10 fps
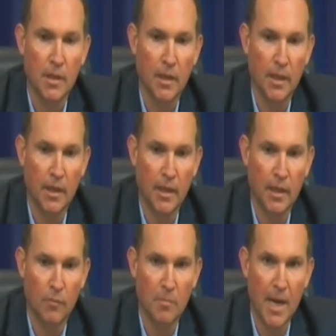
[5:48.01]
and
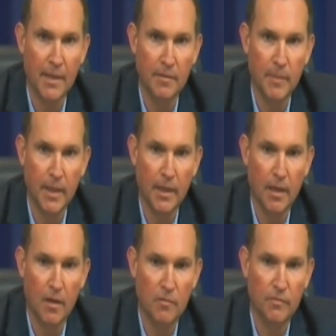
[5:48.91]
it reminded me
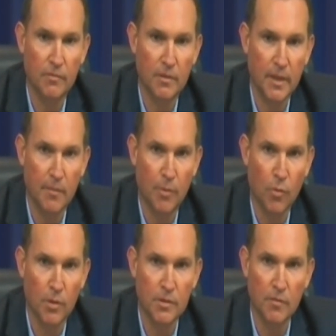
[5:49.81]
of the
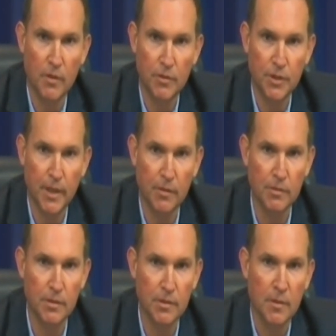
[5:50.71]
importance of those
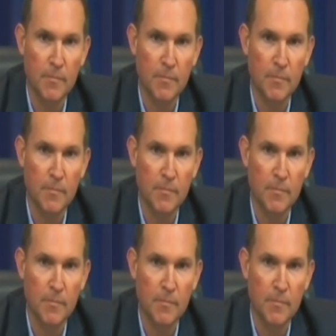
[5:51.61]
years,